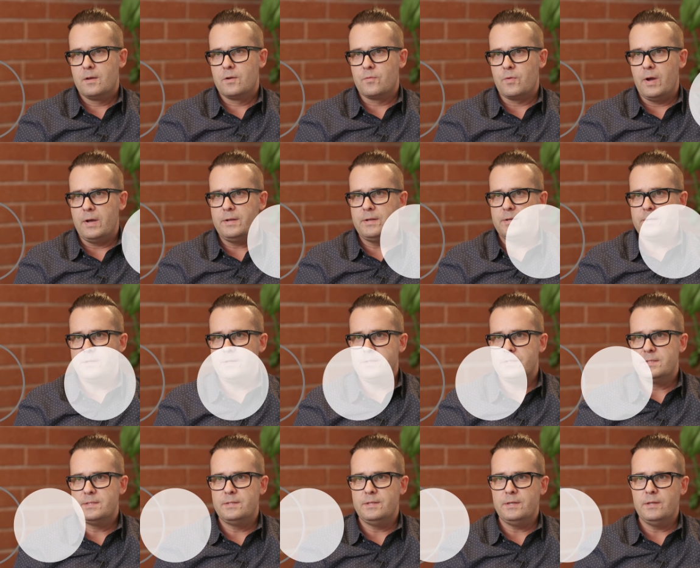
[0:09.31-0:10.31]
Grindr
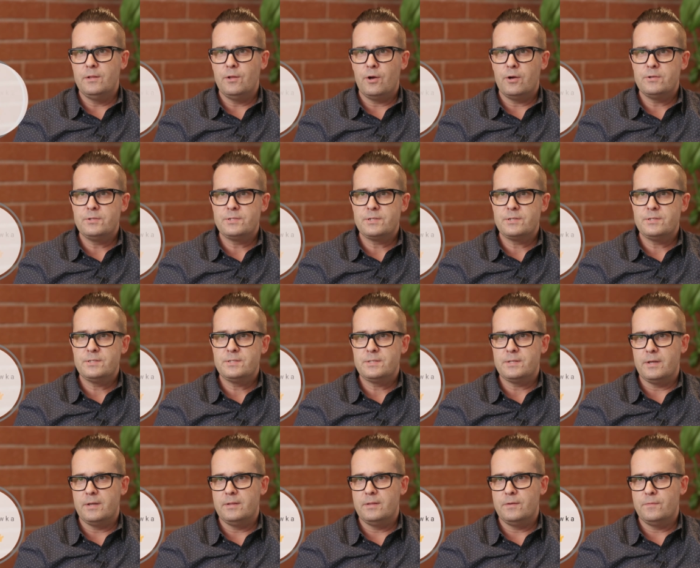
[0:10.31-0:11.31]
is the largest
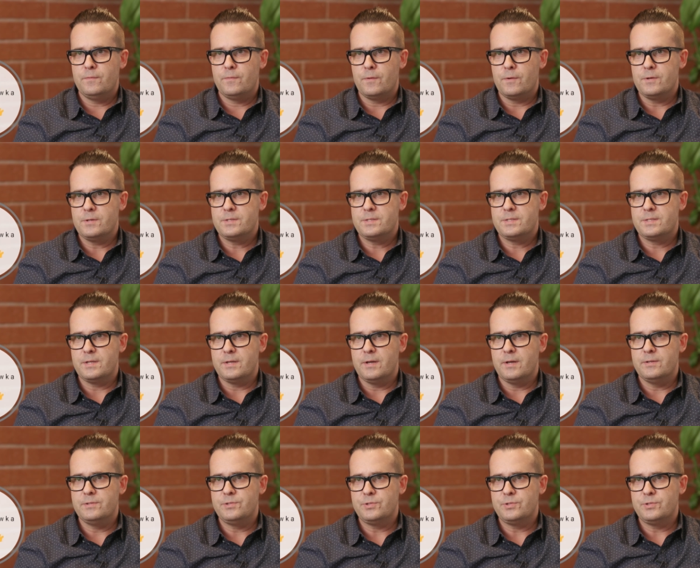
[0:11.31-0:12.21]
and the first uh,